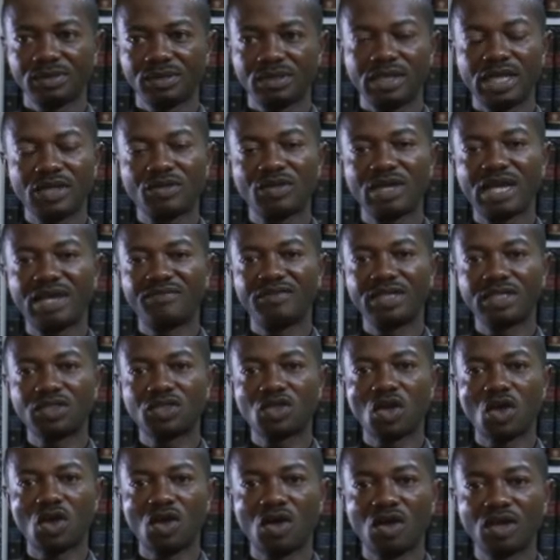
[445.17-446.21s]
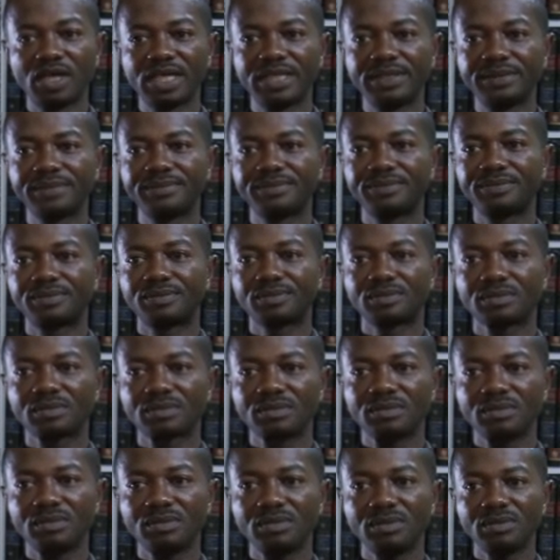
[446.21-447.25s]
like you have in toy,
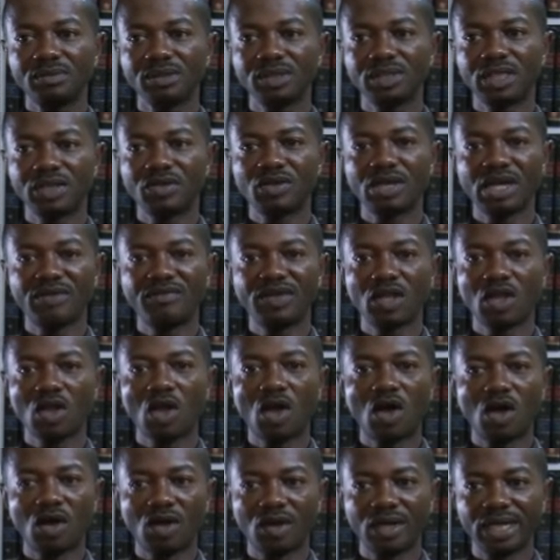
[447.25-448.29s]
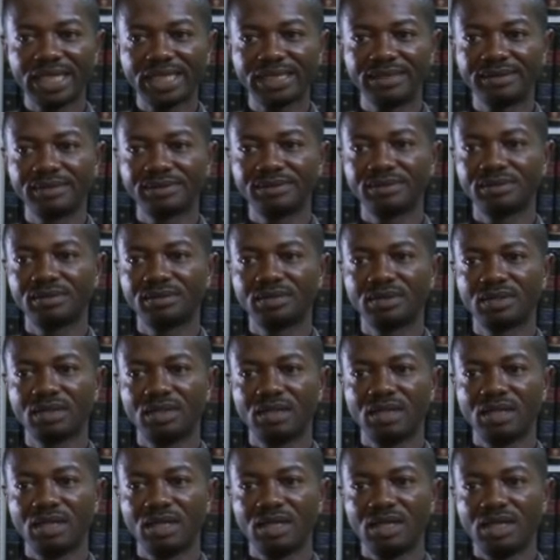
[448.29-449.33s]
like you have in coin,
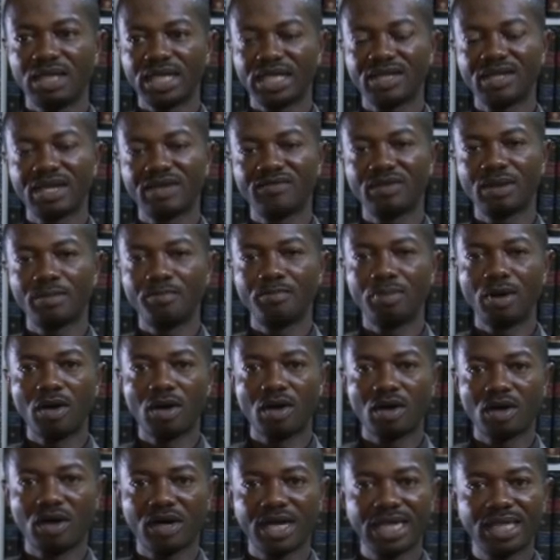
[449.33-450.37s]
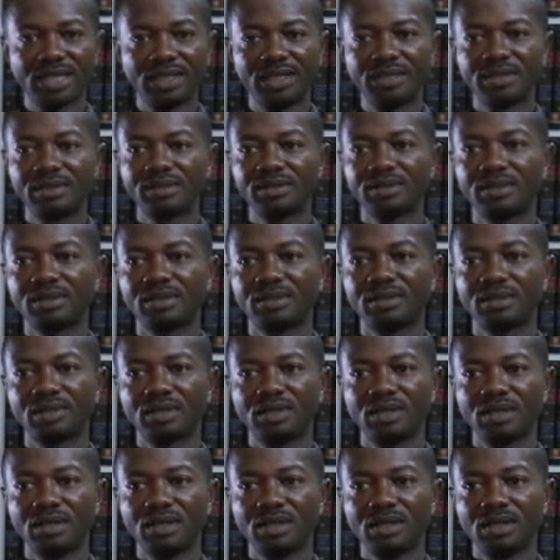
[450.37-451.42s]
like you have in boil,
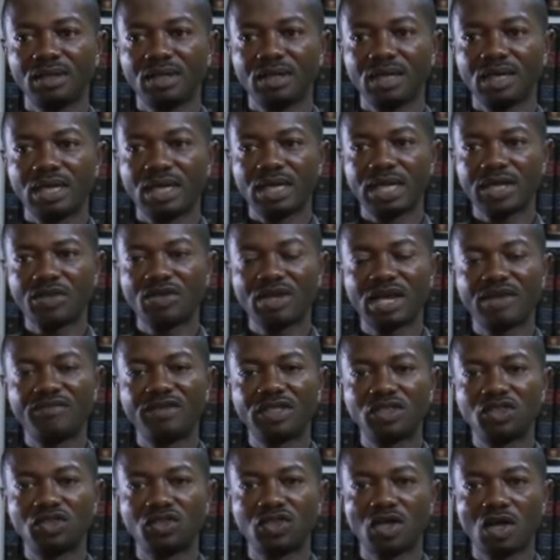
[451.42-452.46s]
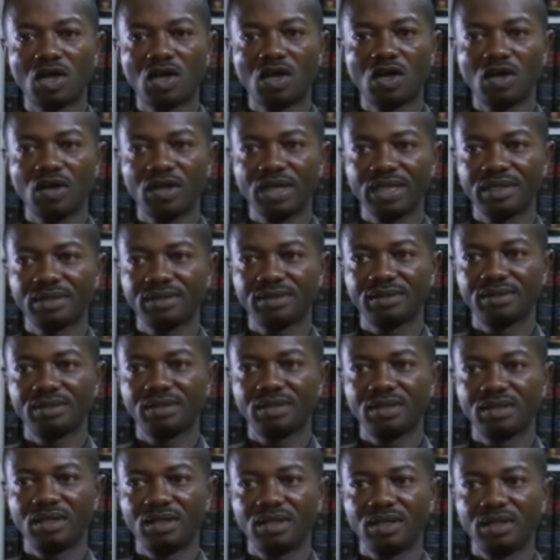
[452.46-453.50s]
and like you have in joy.
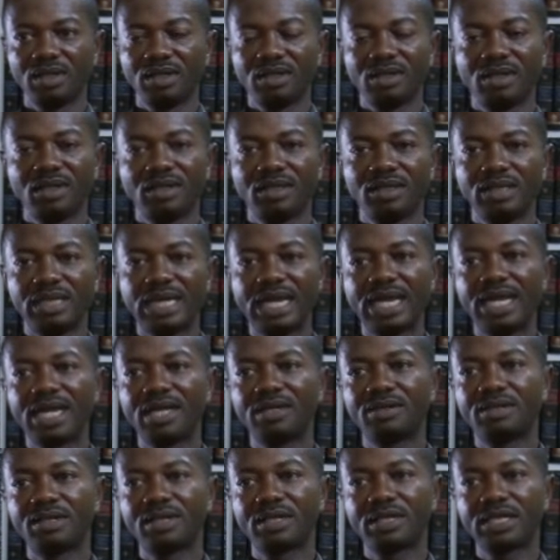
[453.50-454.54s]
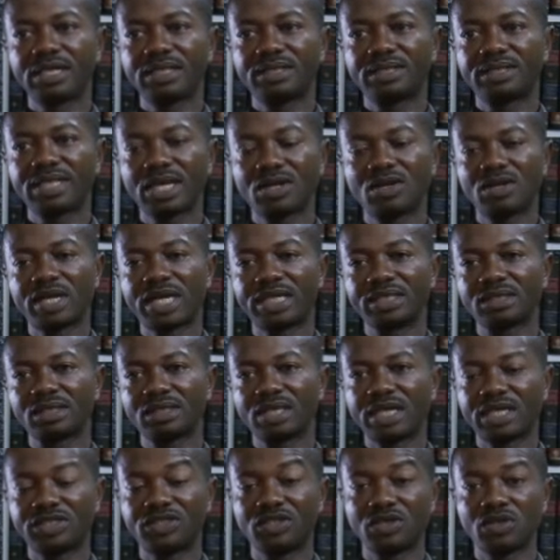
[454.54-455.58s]
Then the second
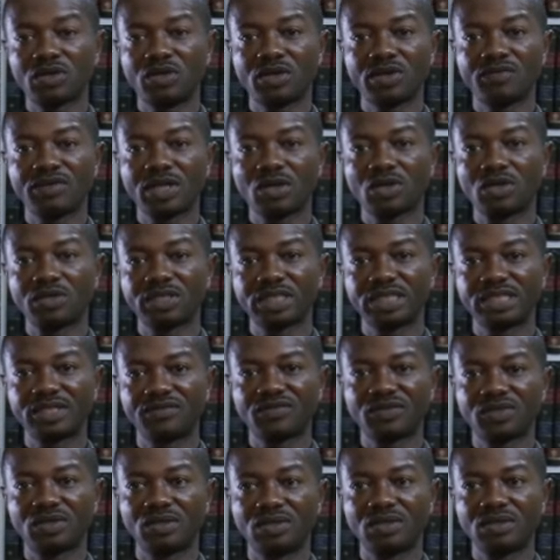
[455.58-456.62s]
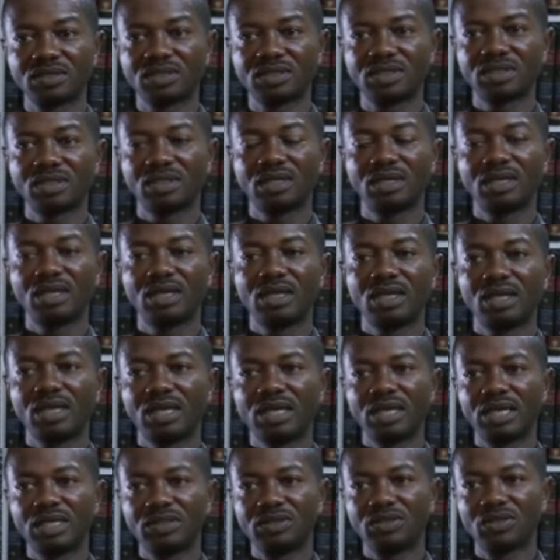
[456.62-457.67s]
category of the closing diphthongs
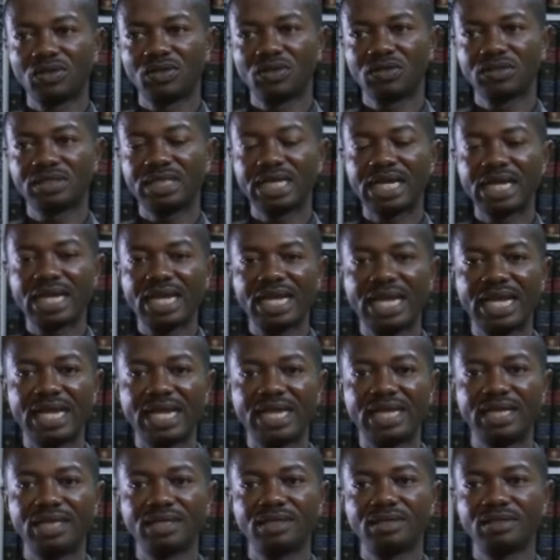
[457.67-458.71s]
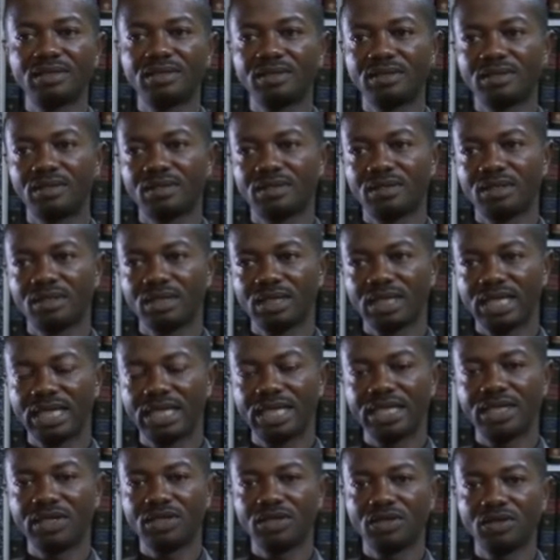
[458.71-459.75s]
are those that end
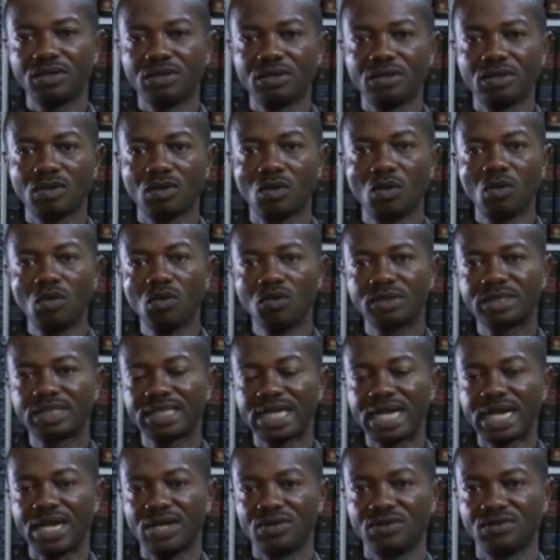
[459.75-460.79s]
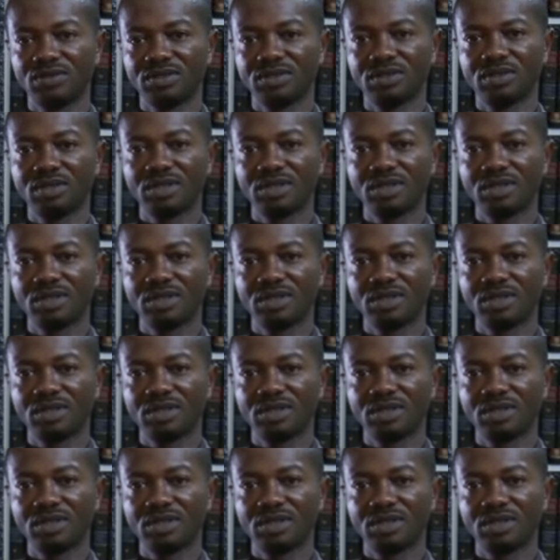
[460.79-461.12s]
in U sound,